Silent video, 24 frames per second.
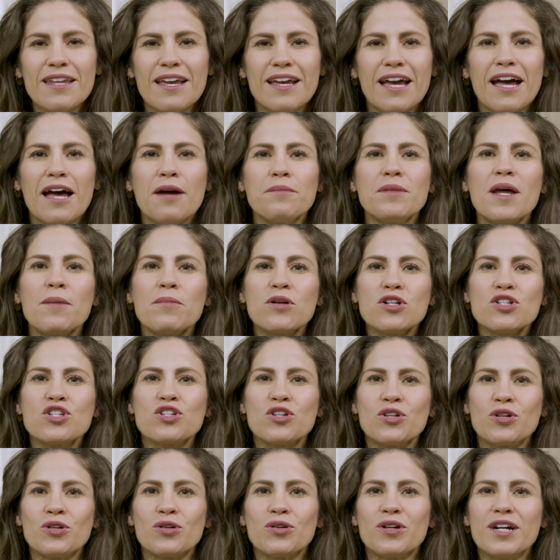Number
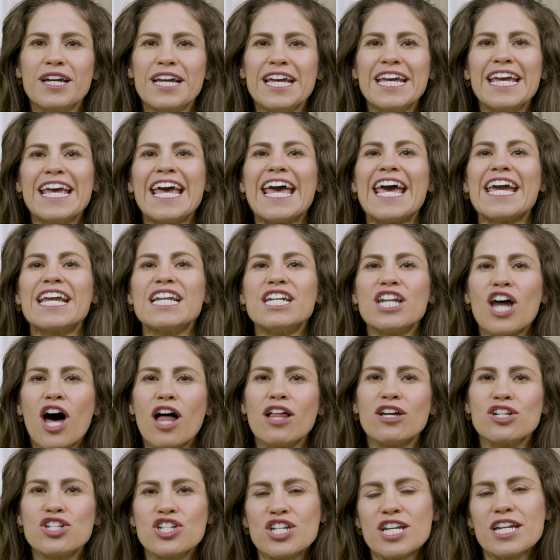two,
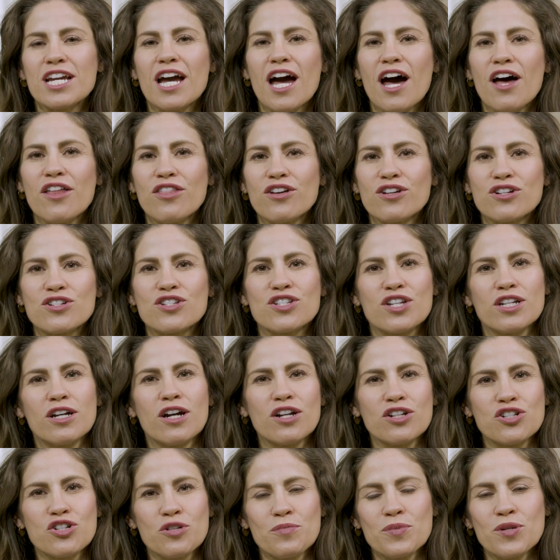acknowledging others'
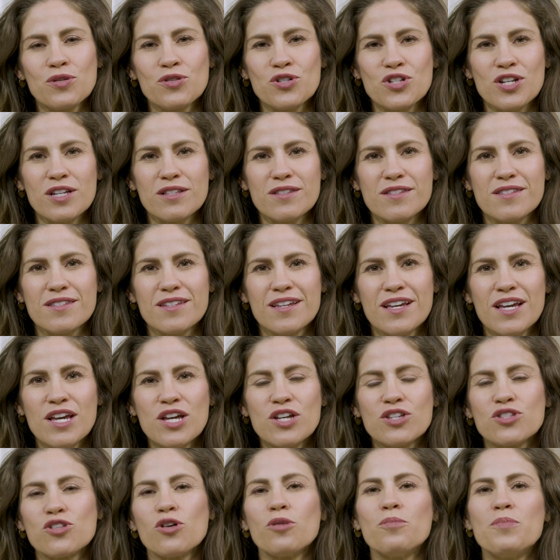contributions.
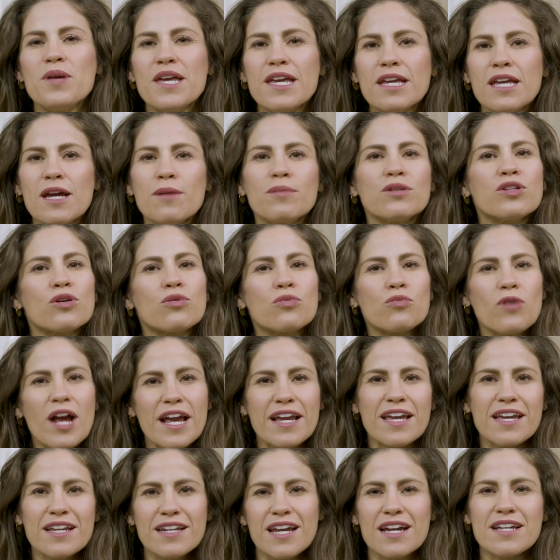So being able to
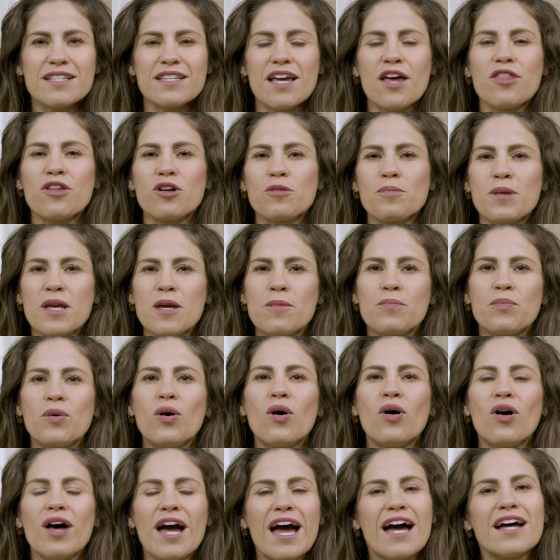recognize other
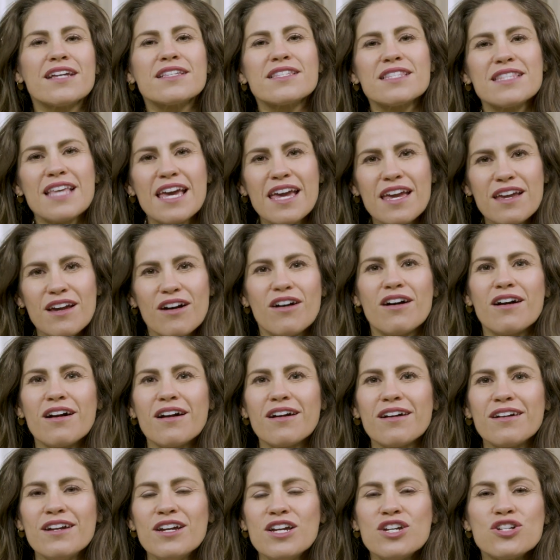people as they
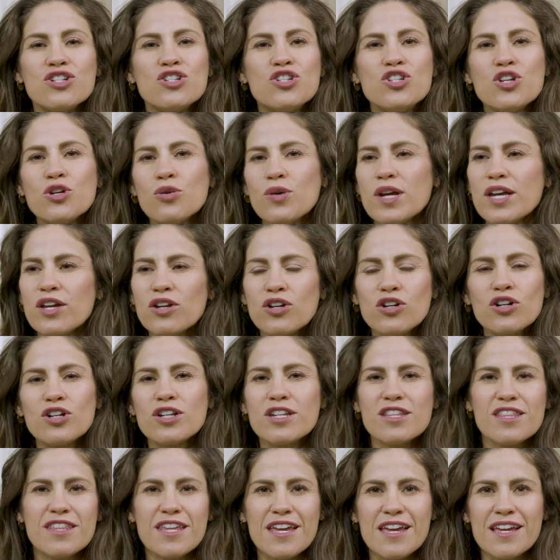are doing good
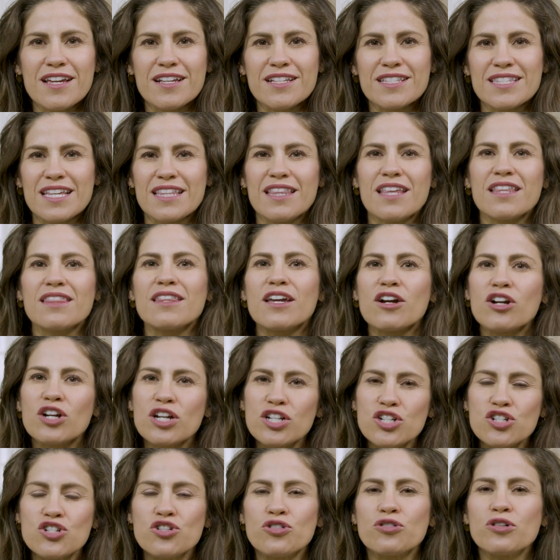things and that they're
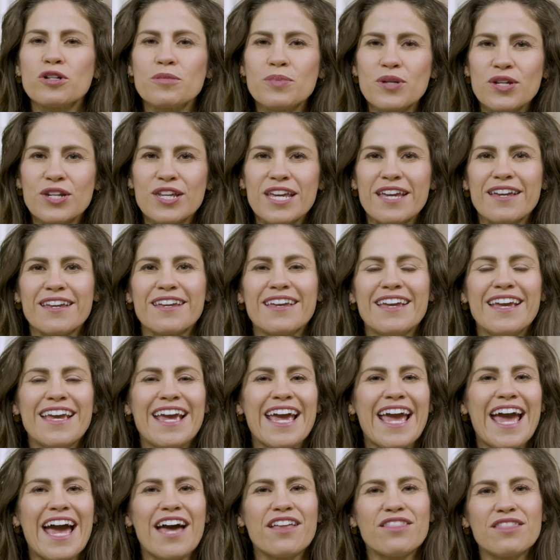contributing
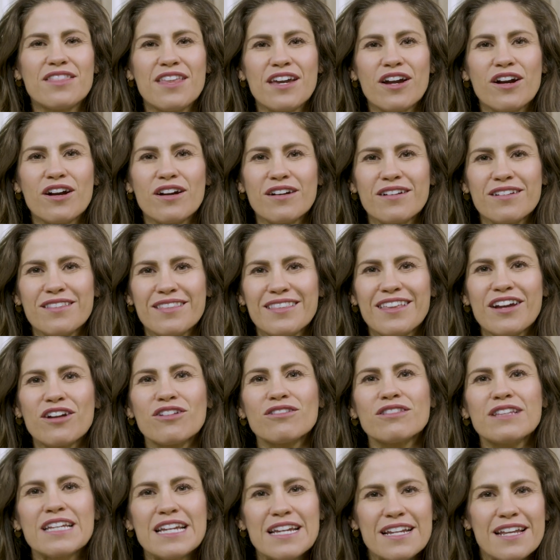and they're
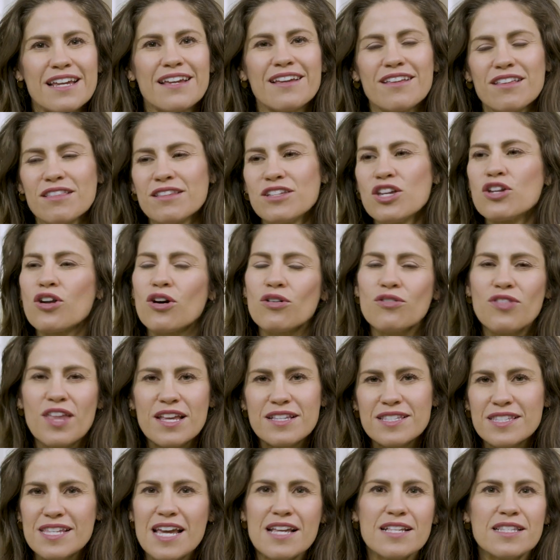leading, they
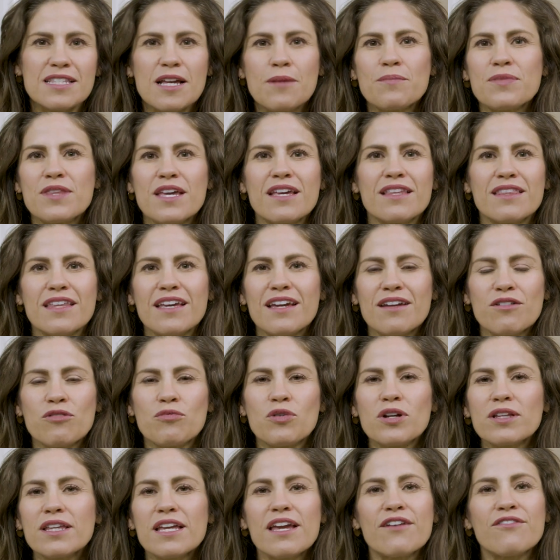say something that
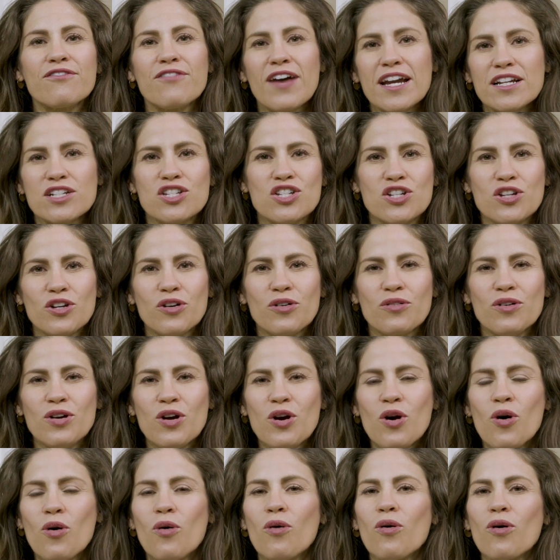really affects you
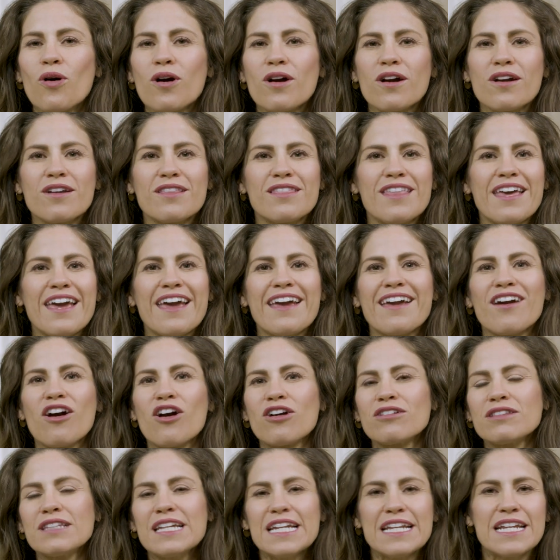or they
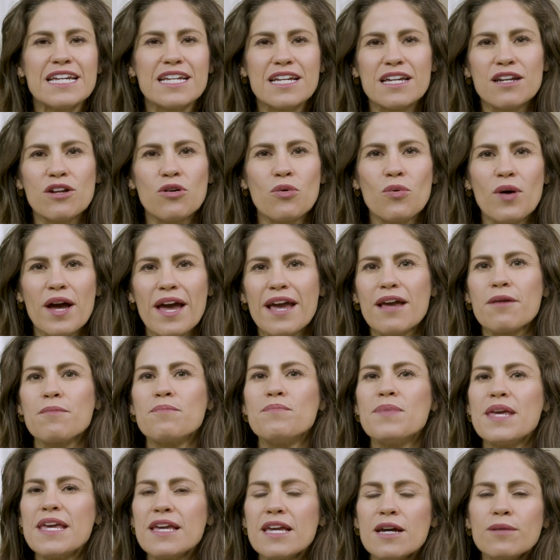are leading in a way.
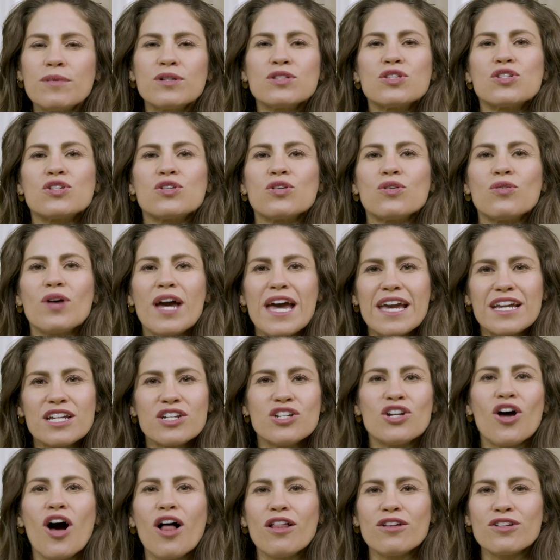Being able to
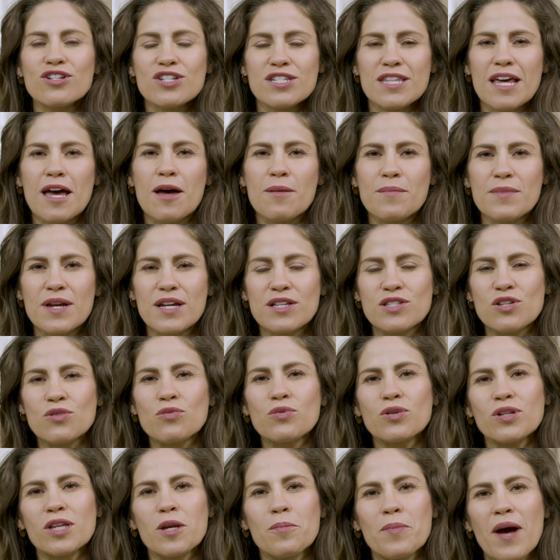acknowledge them is a
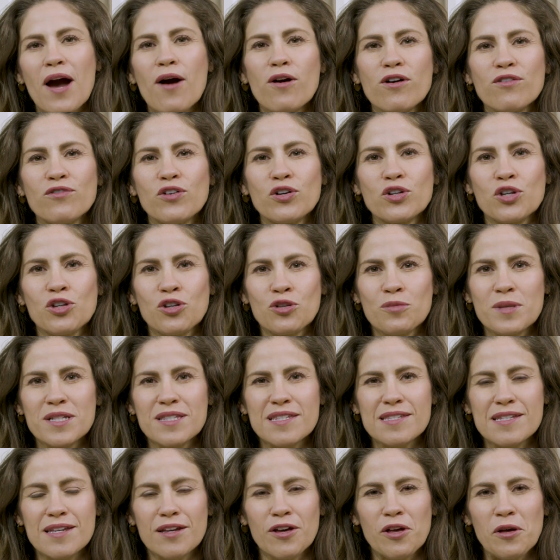really powerful human
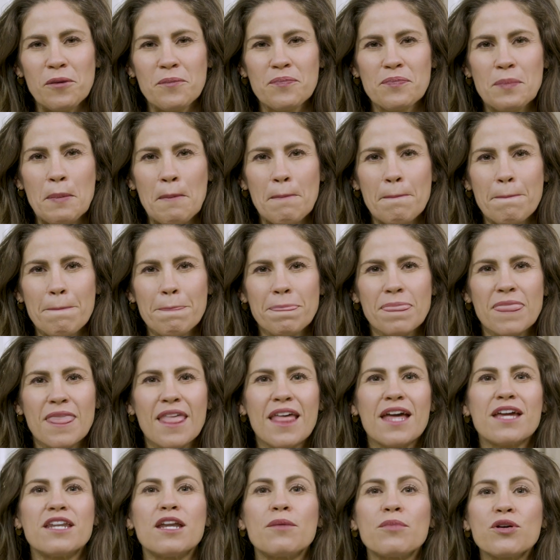skill.
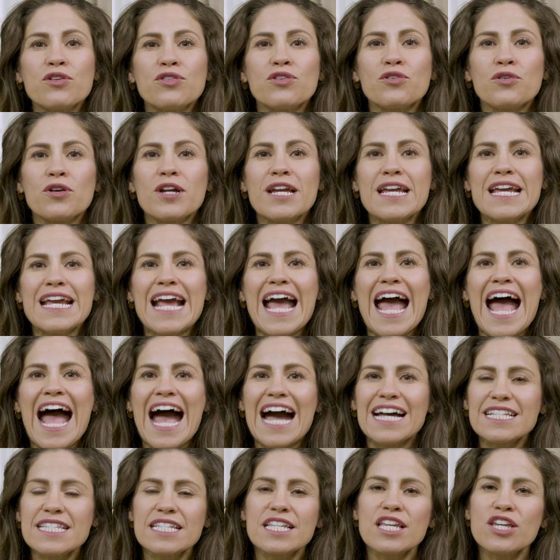Number three,
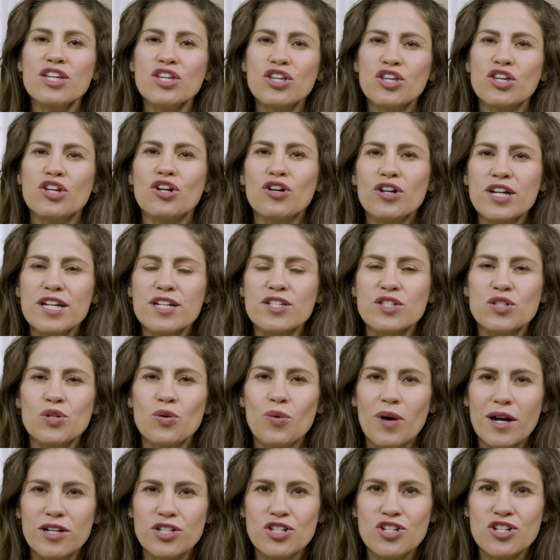asking curious
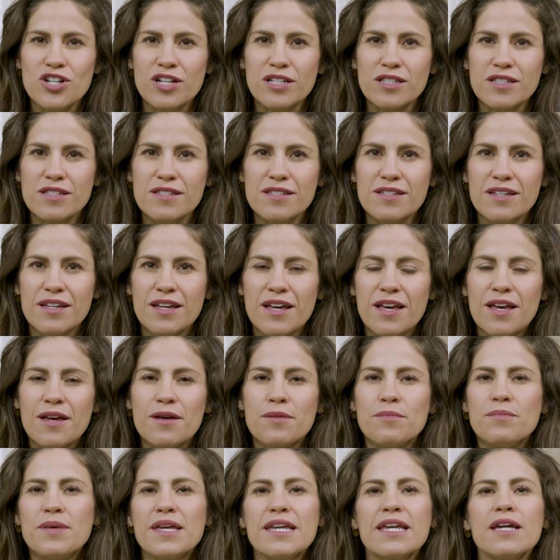questions.
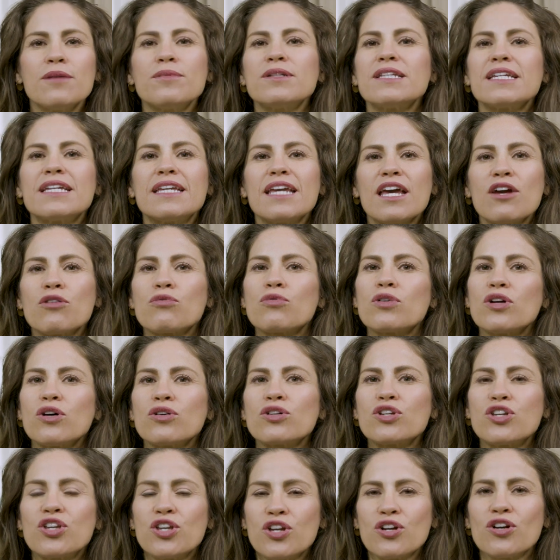Being able to get real
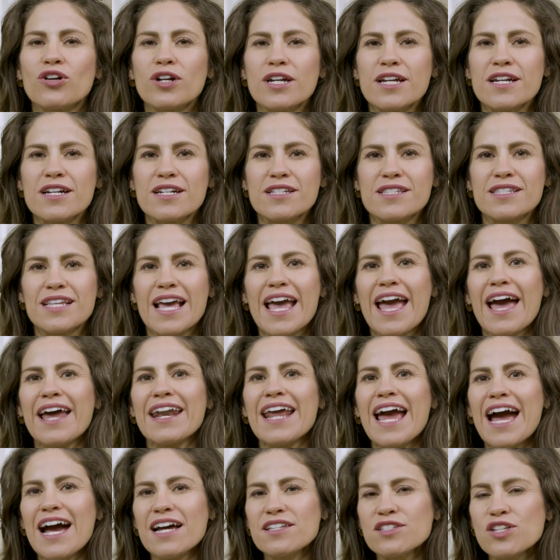curious and
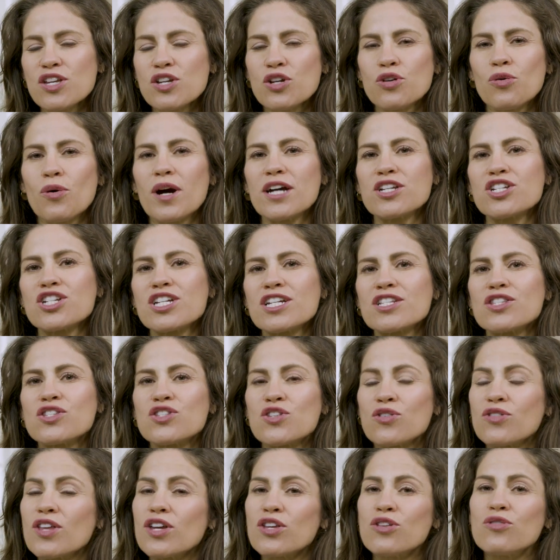asking questions
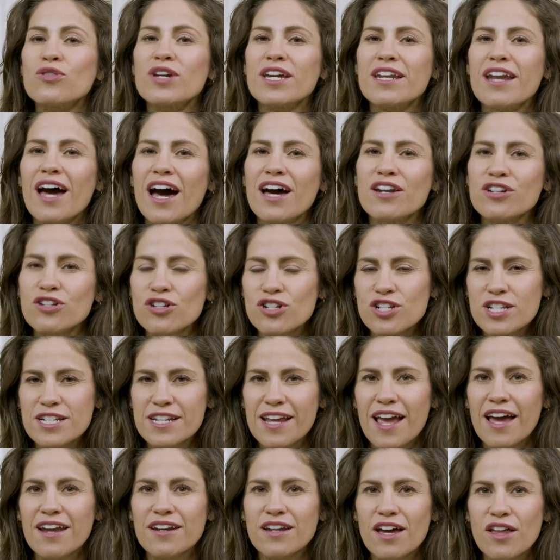so that you can
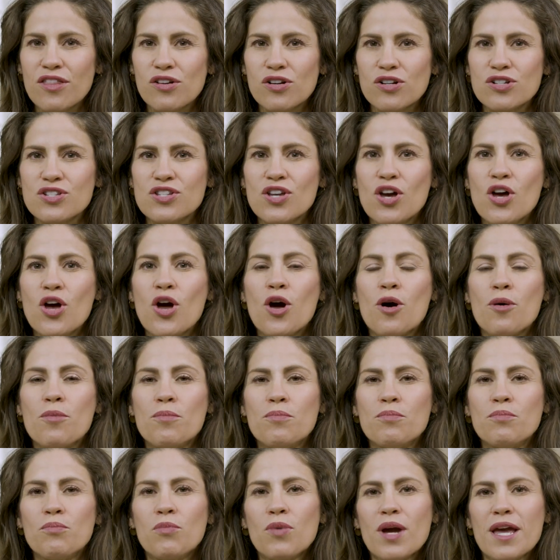understand others
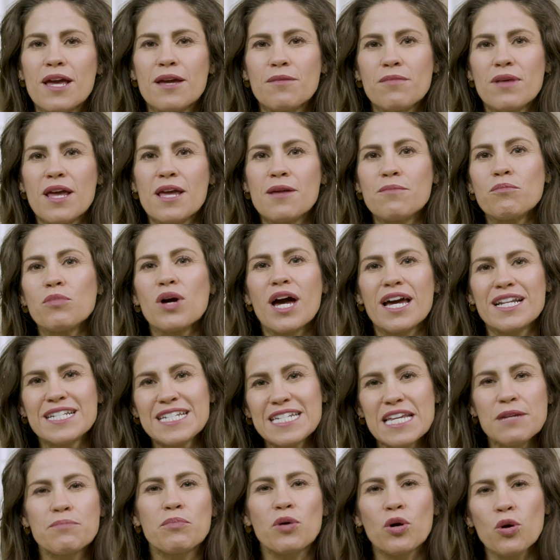in a
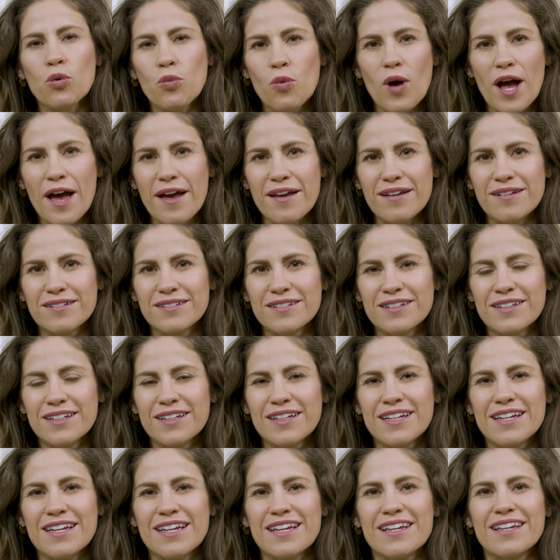deeper way.
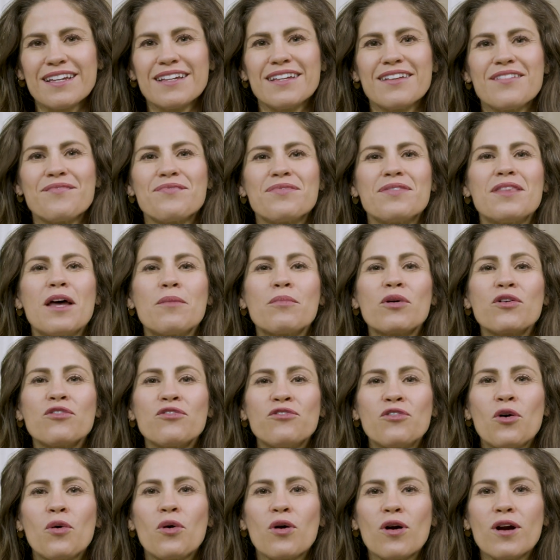Number
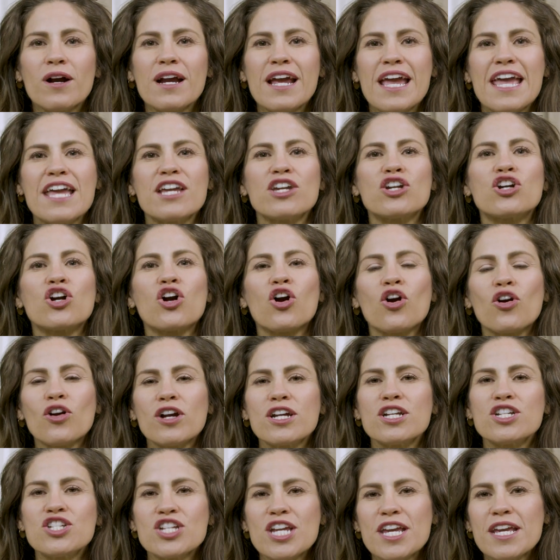4,
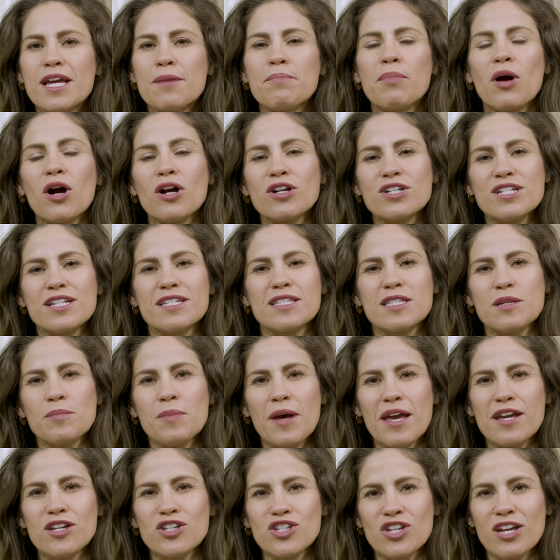encouraging
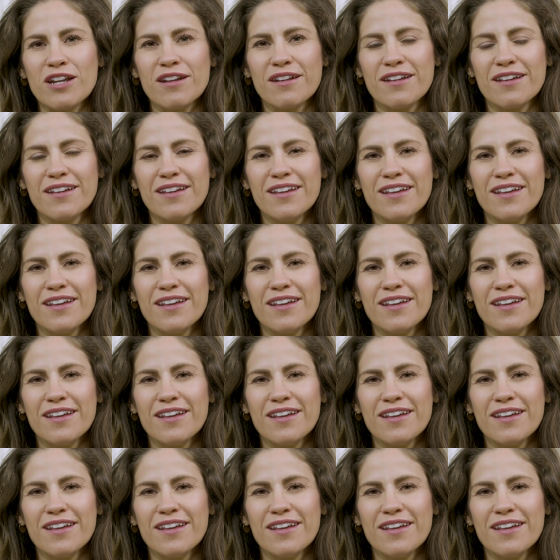participation.